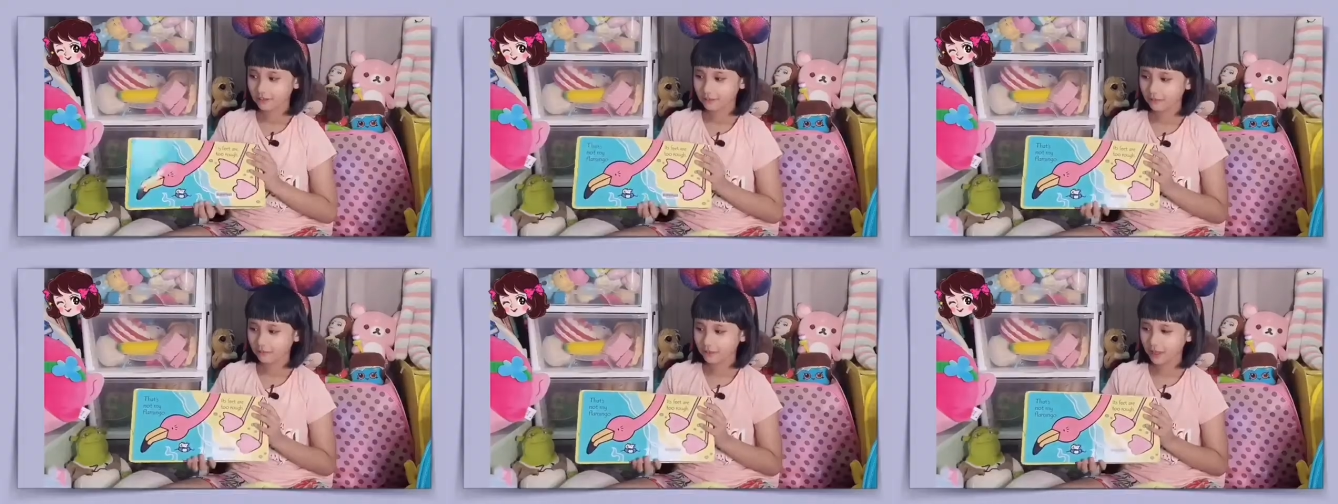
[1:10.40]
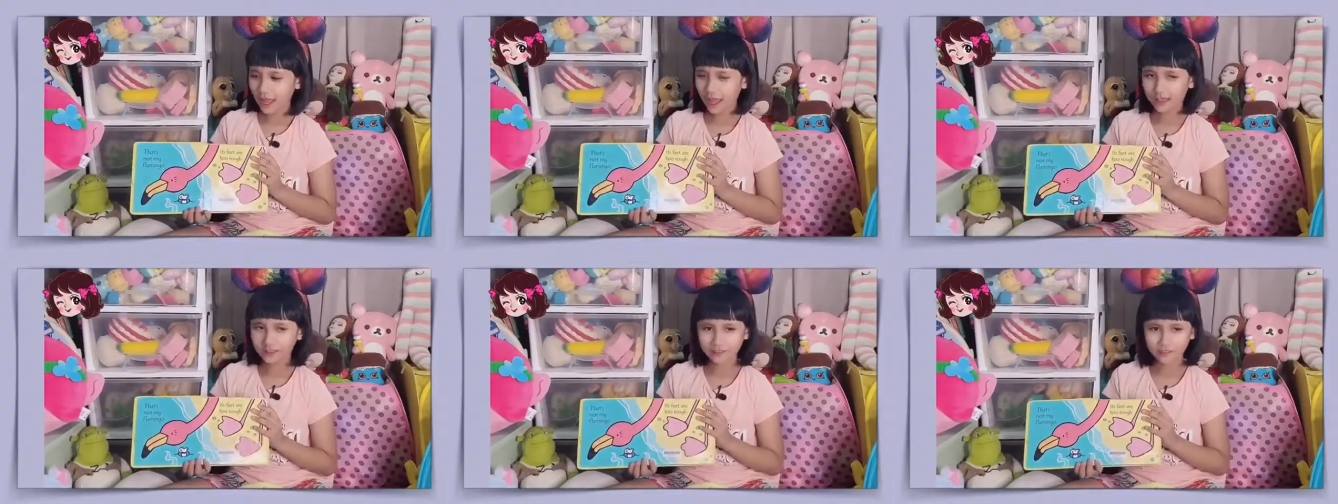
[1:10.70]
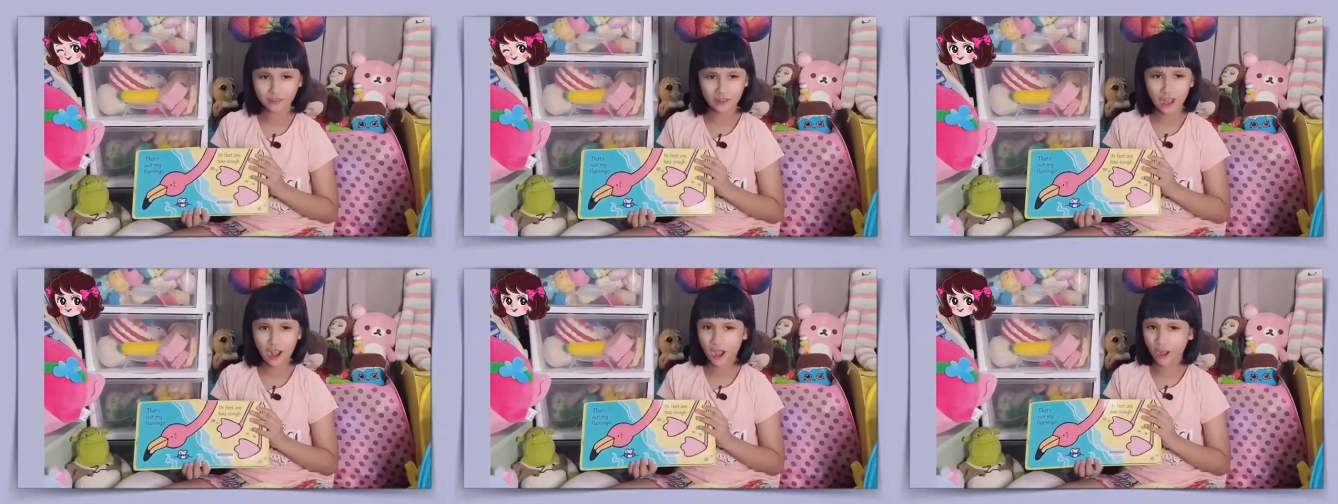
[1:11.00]

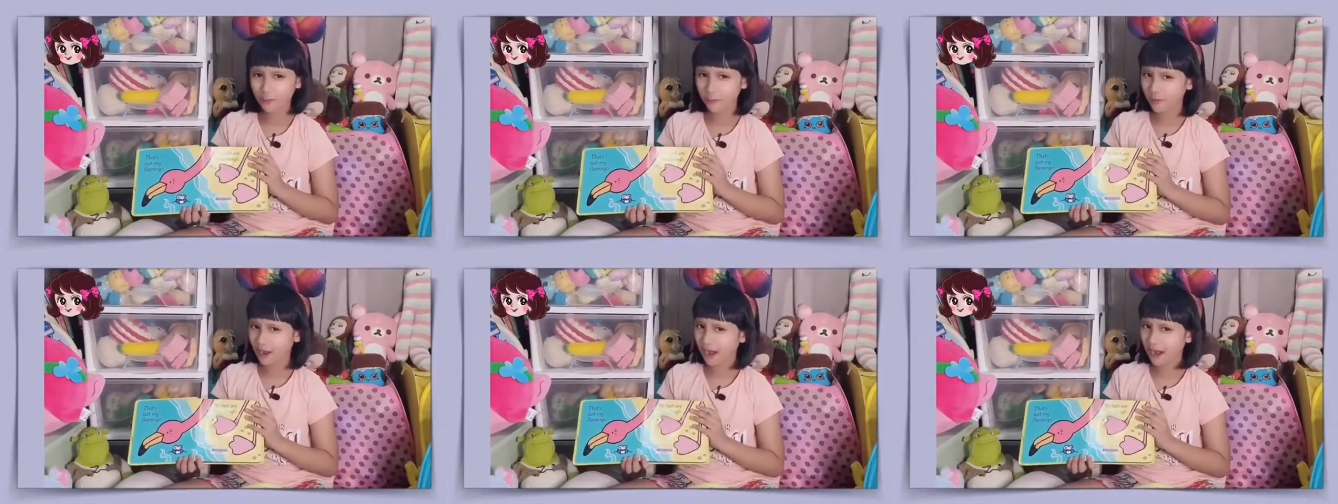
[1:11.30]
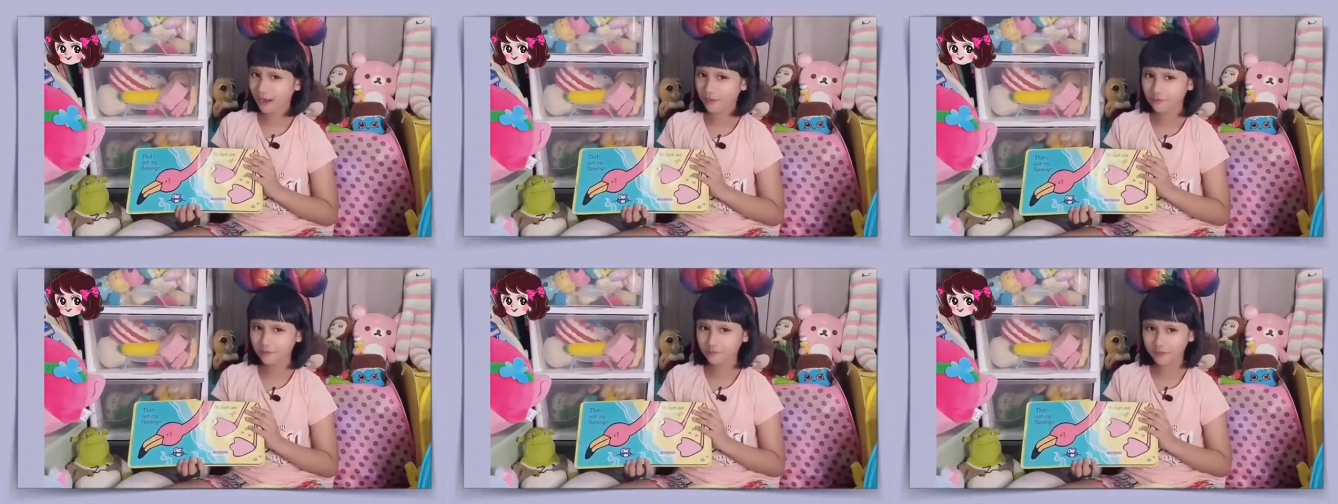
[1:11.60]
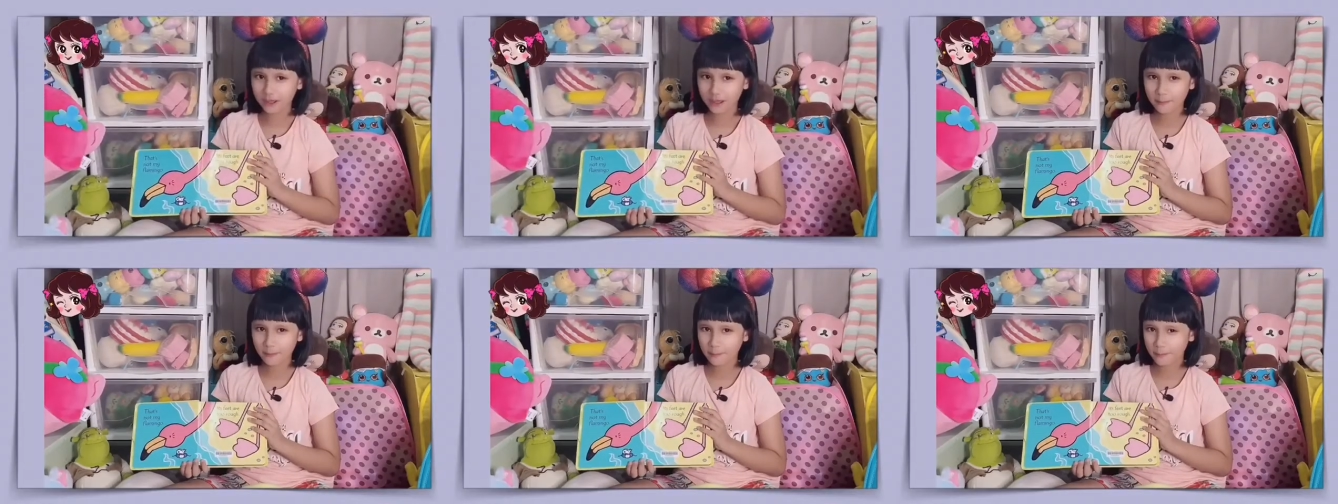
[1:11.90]
That's not my
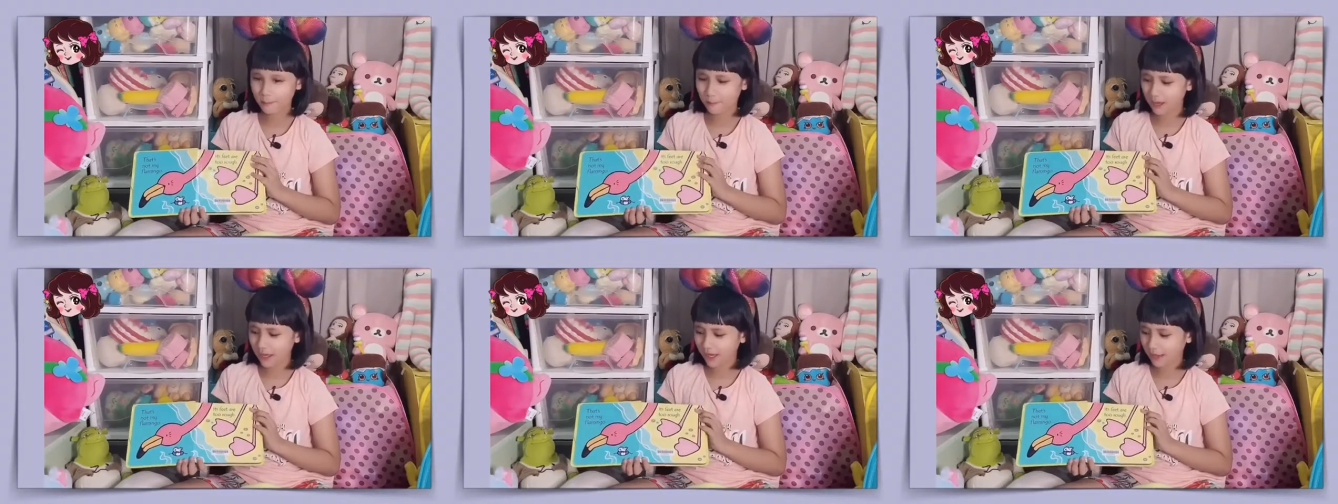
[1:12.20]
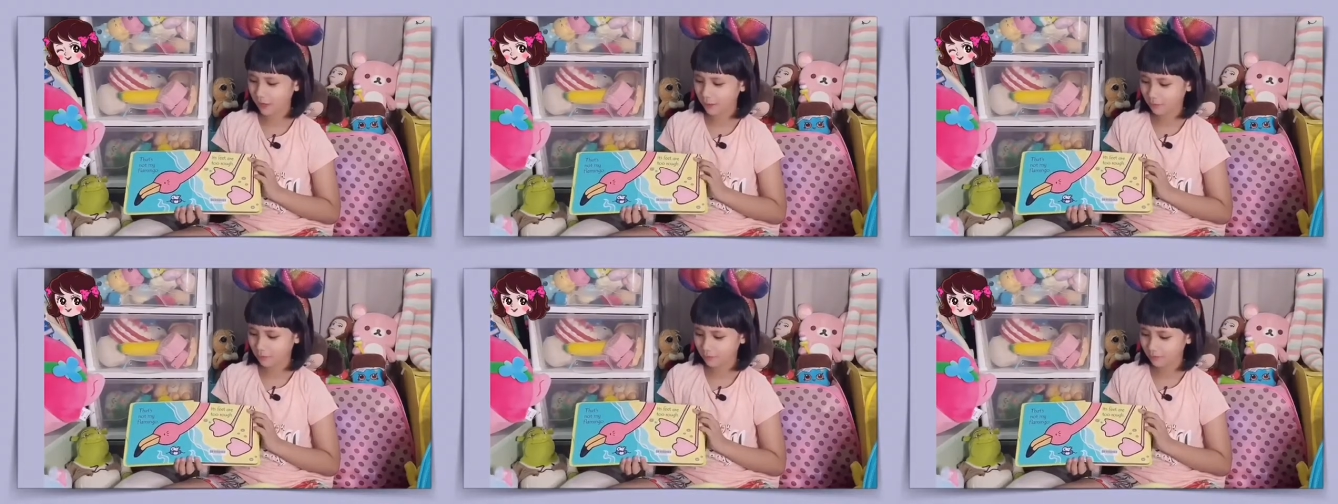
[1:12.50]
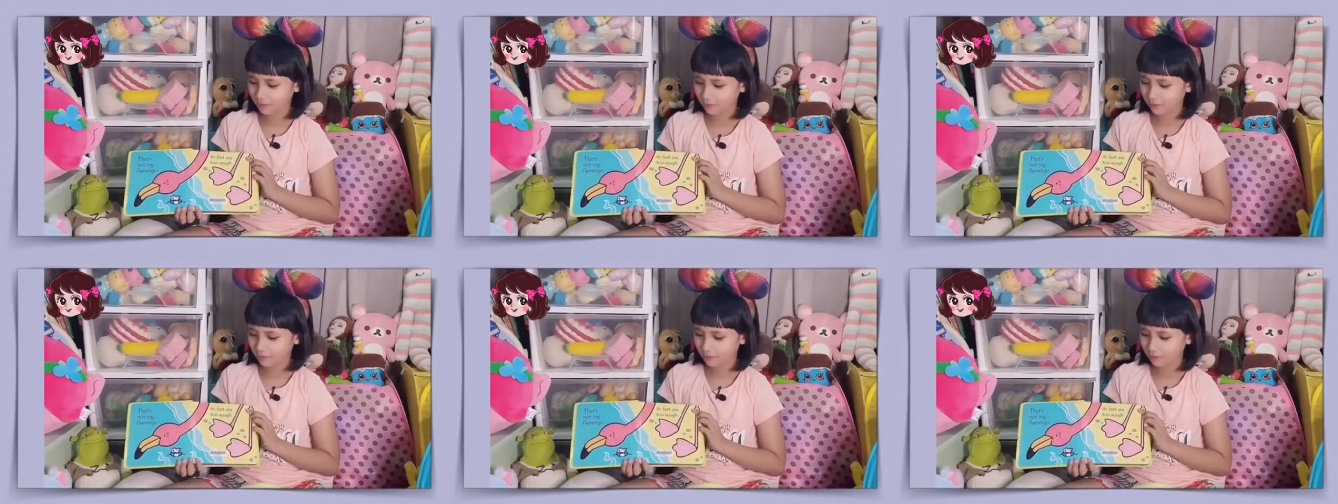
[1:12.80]
flamingo.